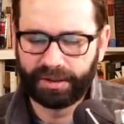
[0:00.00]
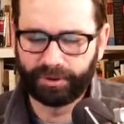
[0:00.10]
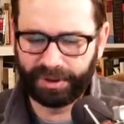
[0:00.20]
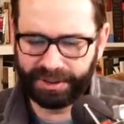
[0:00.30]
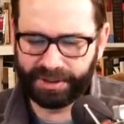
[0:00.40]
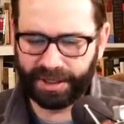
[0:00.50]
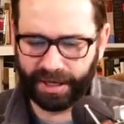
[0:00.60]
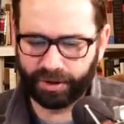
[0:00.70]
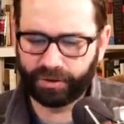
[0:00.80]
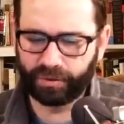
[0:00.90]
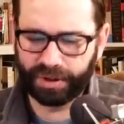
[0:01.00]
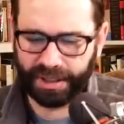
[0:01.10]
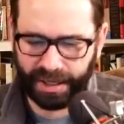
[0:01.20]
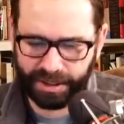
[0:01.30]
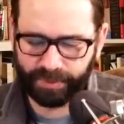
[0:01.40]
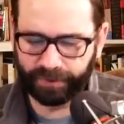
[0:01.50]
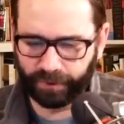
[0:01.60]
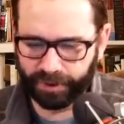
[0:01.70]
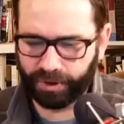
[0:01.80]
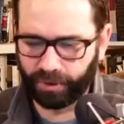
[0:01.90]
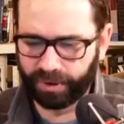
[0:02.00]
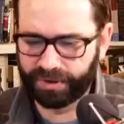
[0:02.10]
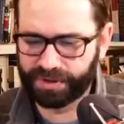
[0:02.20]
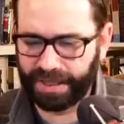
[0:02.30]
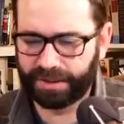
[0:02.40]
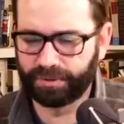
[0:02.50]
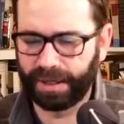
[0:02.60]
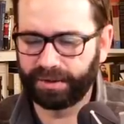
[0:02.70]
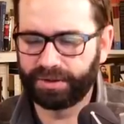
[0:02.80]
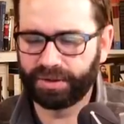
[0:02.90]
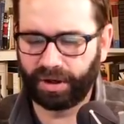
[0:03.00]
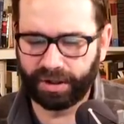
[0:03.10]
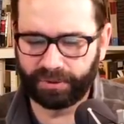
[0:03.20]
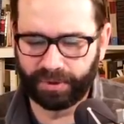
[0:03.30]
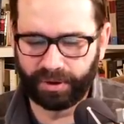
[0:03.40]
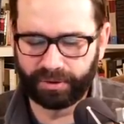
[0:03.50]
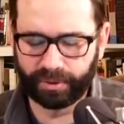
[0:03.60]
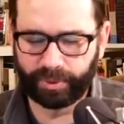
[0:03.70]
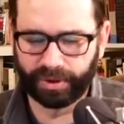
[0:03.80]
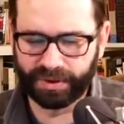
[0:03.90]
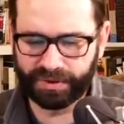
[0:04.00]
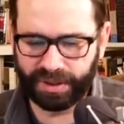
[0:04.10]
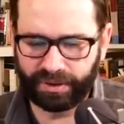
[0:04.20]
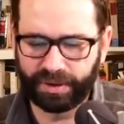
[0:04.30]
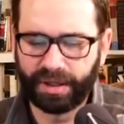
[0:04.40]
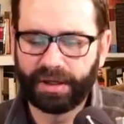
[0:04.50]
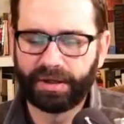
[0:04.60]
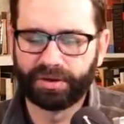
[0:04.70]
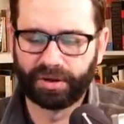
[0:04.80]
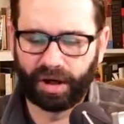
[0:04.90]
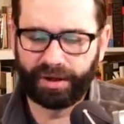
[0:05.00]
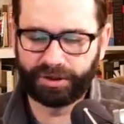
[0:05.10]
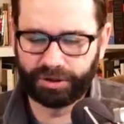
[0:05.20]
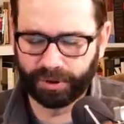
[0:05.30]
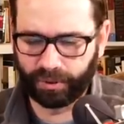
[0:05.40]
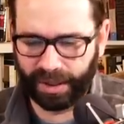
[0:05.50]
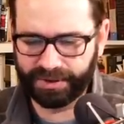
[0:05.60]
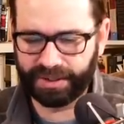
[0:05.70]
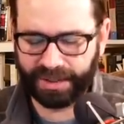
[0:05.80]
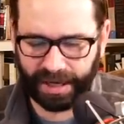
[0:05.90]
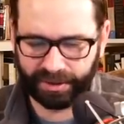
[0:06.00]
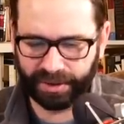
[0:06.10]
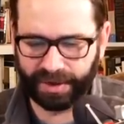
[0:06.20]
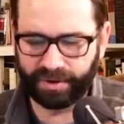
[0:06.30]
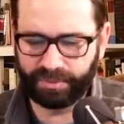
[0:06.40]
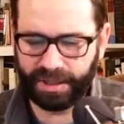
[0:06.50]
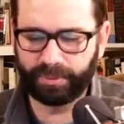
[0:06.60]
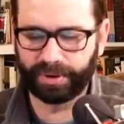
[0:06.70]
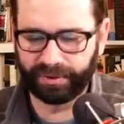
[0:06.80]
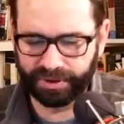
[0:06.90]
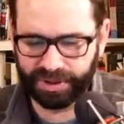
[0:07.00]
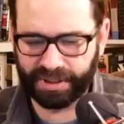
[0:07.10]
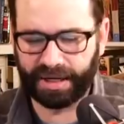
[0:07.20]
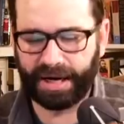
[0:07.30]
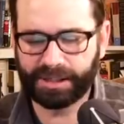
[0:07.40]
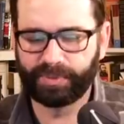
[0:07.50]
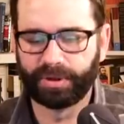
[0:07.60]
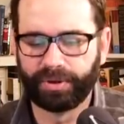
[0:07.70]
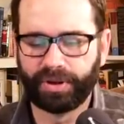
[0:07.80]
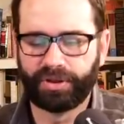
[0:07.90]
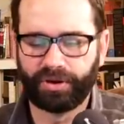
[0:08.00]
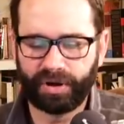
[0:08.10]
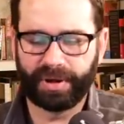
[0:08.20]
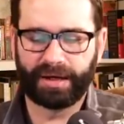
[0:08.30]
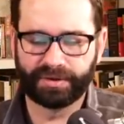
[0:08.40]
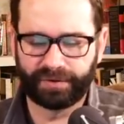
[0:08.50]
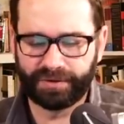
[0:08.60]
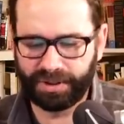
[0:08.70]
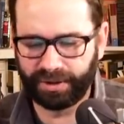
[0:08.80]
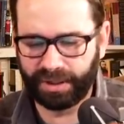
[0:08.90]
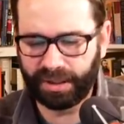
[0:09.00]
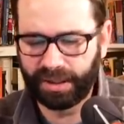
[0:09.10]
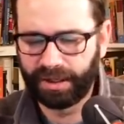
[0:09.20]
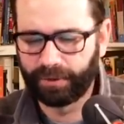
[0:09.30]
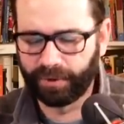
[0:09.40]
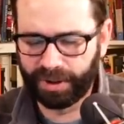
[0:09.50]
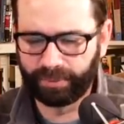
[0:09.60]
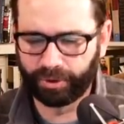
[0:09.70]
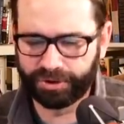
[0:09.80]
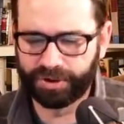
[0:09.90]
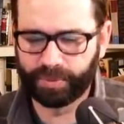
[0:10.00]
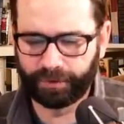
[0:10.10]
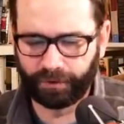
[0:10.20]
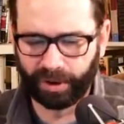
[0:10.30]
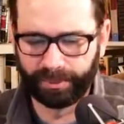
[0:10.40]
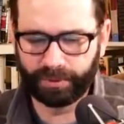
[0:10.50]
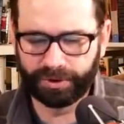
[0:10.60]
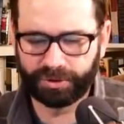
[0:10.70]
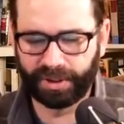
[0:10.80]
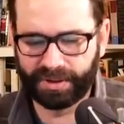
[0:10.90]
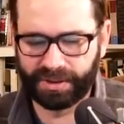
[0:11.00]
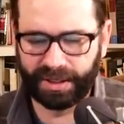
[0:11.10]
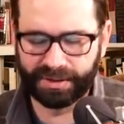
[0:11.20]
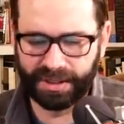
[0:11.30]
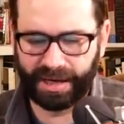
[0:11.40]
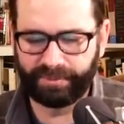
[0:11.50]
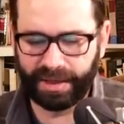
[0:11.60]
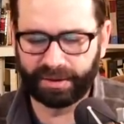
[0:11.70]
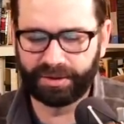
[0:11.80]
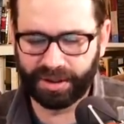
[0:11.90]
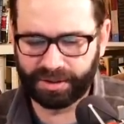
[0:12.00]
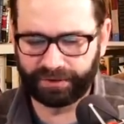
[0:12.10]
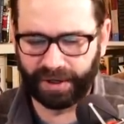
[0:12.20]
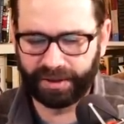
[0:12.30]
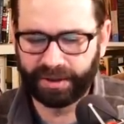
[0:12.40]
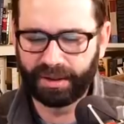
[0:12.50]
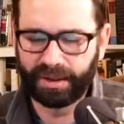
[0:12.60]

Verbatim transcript: The Louisiana case before the court does not directly target Roe, the report continued. The law at issue requires a doctor to have admitting privileges at a hospital within 30 miles of the facility where the abortion is performed, which critics say is not medically justified.